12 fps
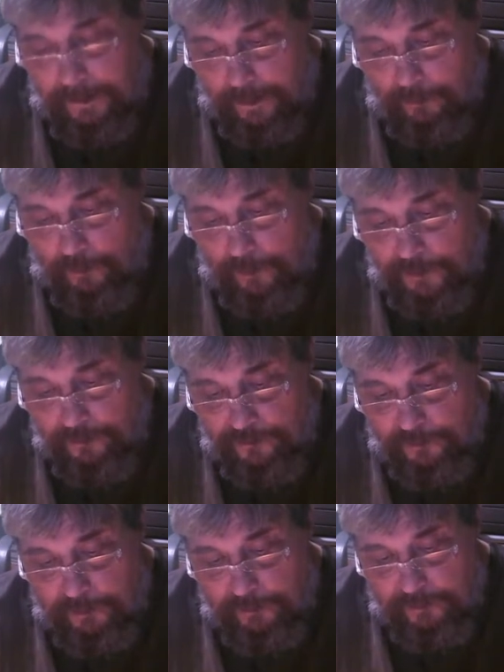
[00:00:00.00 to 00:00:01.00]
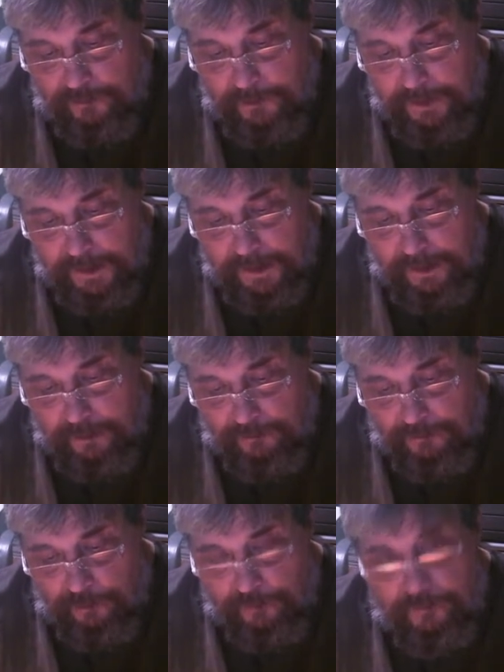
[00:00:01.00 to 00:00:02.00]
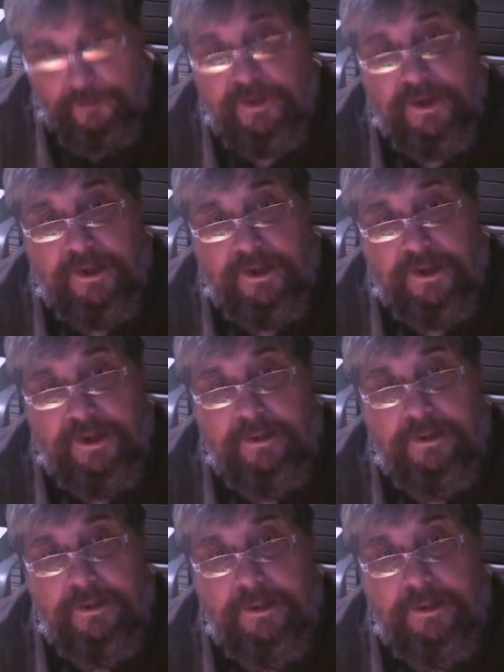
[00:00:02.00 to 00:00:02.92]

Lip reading: woman who's been with me now for over a decade.